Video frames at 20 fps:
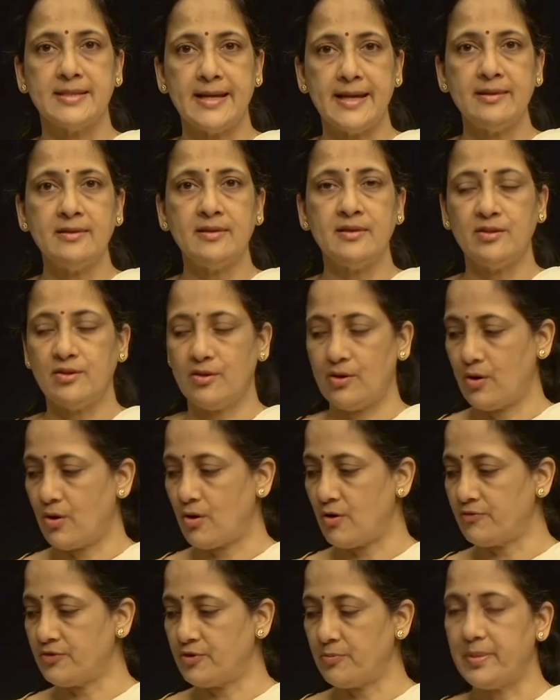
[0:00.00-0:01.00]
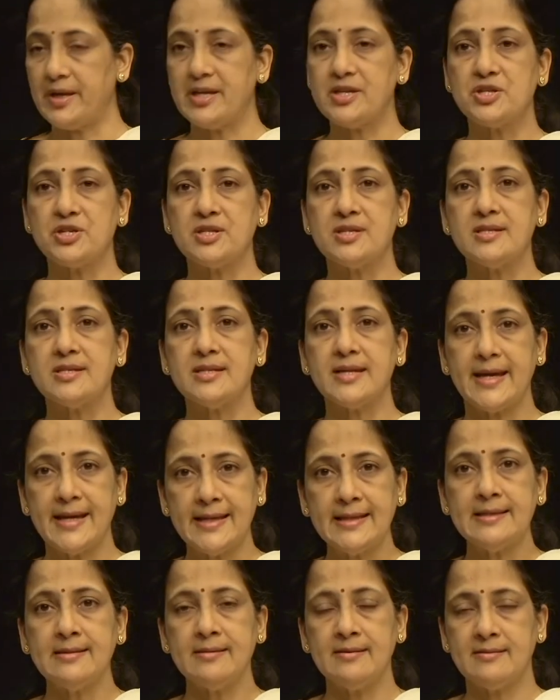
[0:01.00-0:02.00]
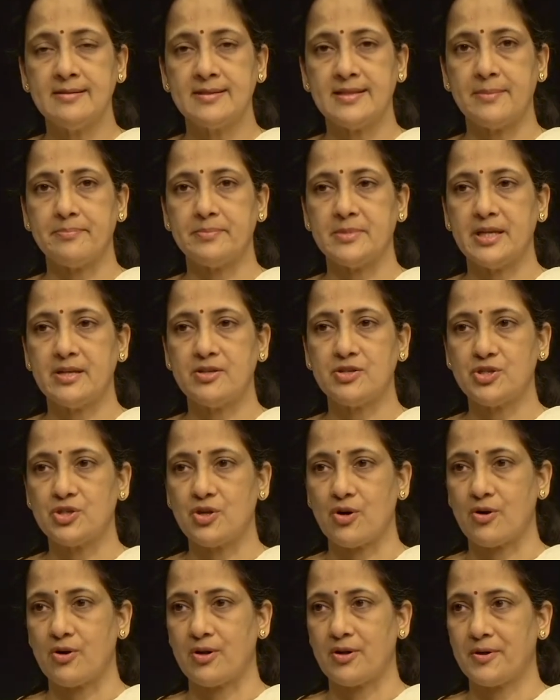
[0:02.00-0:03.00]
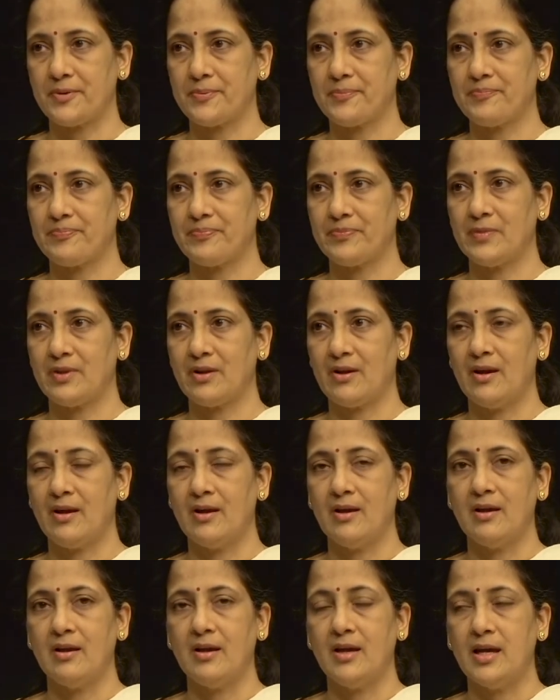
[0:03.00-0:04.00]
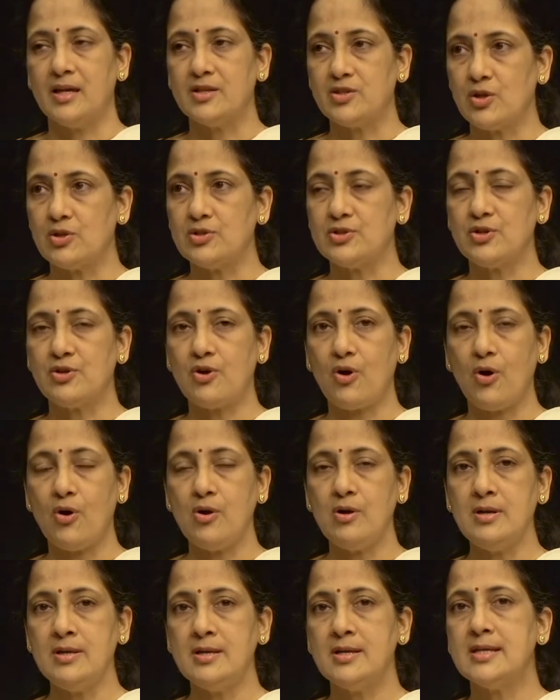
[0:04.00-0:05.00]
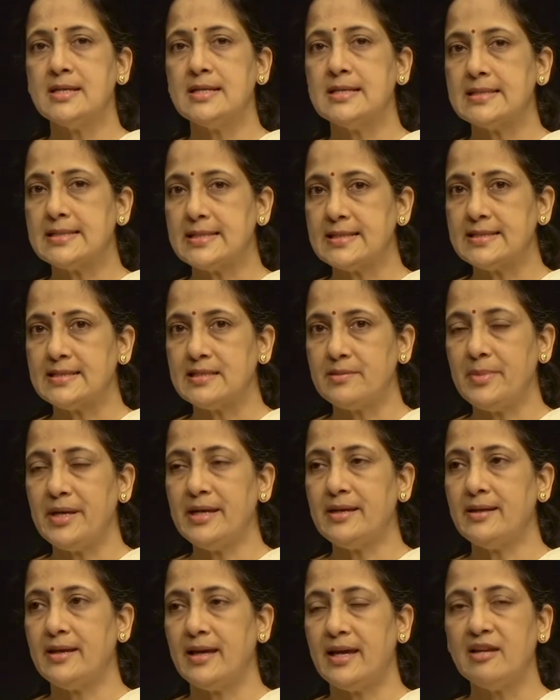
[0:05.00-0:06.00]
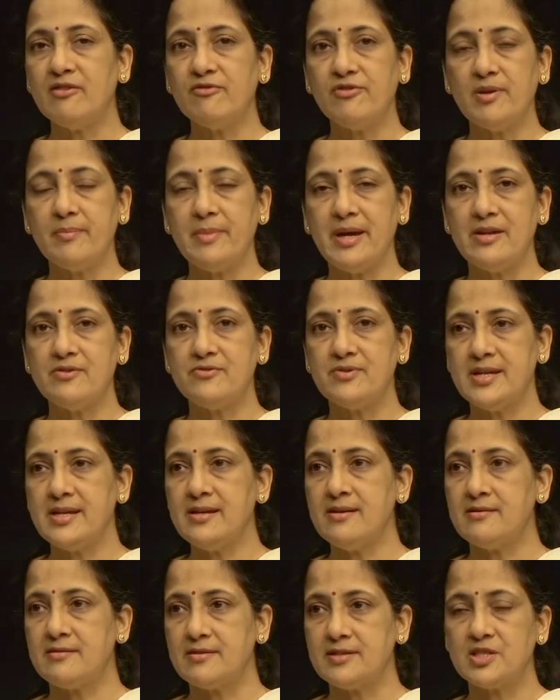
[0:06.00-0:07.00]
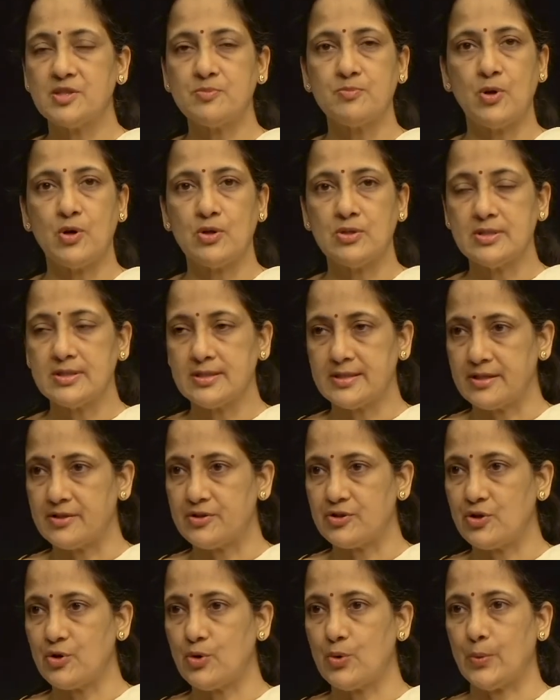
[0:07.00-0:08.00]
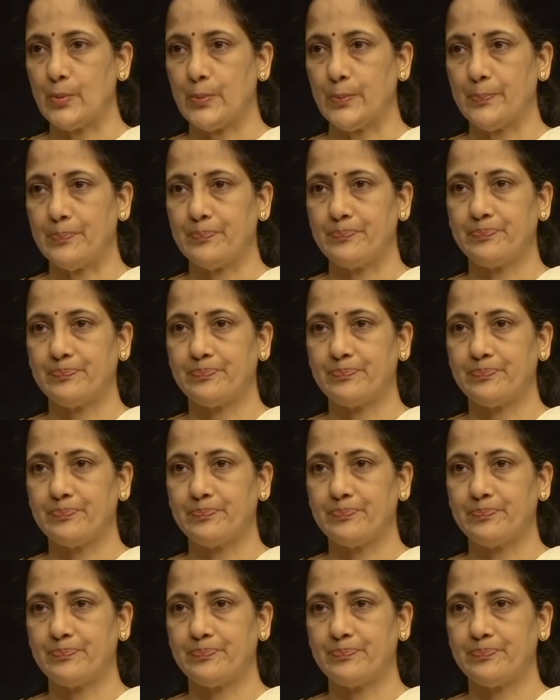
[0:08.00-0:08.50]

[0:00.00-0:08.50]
death of the patient in septic shock. It's also called systemic inflammatory response syndrome.